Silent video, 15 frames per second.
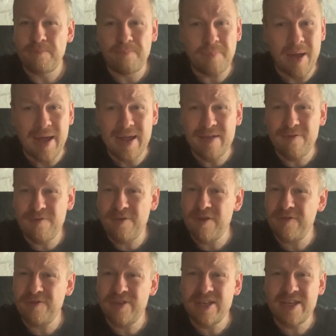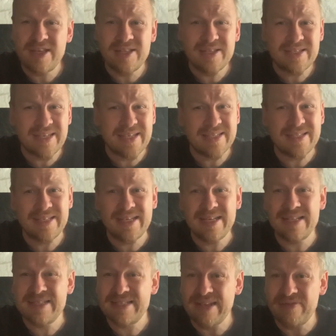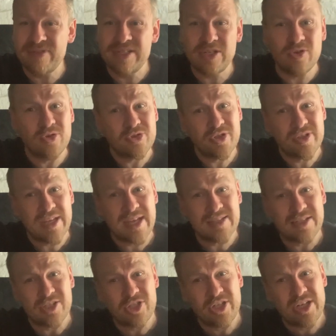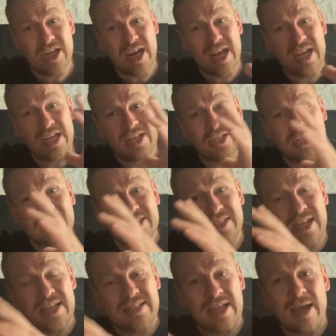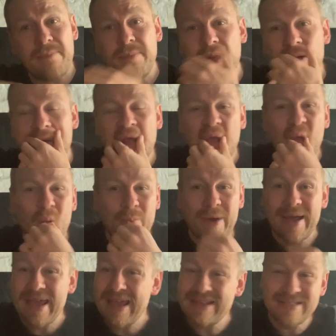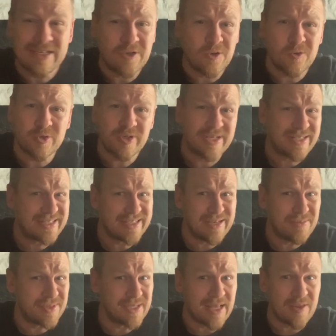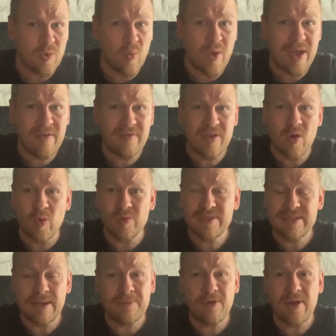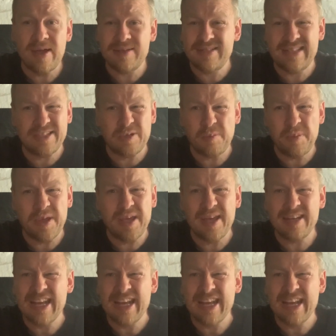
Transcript: By 1500, 1600, 1700, there's a change that starts happening. By 1800, it seems that the way of the old samurai has disappeared